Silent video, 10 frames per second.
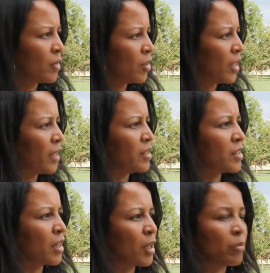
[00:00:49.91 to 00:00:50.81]
on
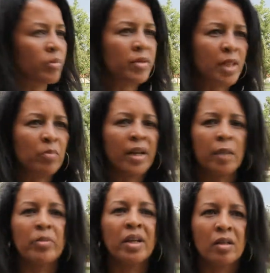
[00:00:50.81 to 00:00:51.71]
landscape, they
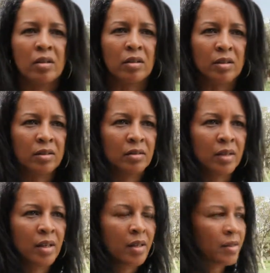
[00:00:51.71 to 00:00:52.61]
play a big role.
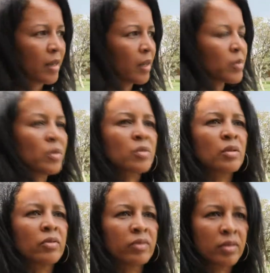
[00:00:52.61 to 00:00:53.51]
They are source
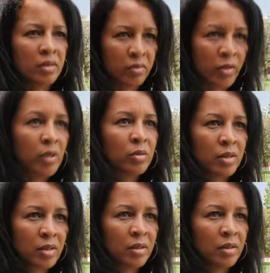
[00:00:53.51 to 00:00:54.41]
of fuel wood.